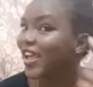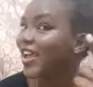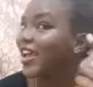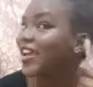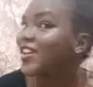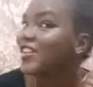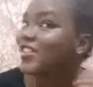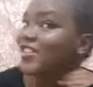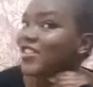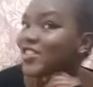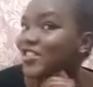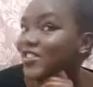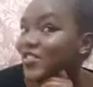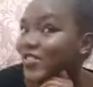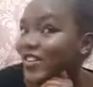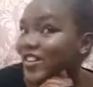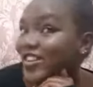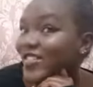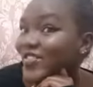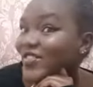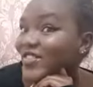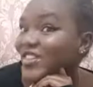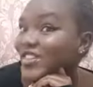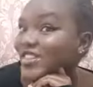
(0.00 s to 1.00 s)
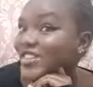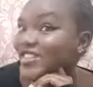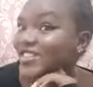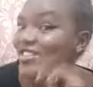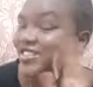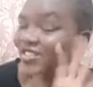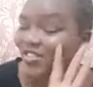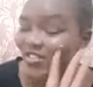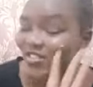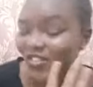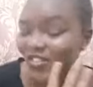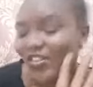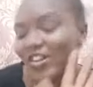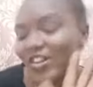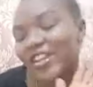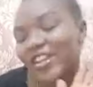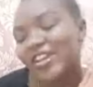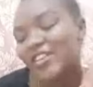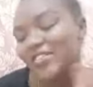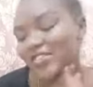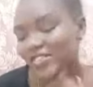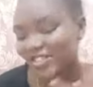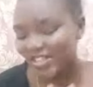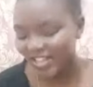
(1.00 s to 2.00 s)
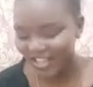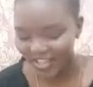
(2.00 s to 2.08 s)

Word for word: I know you want to miss it, so whatever.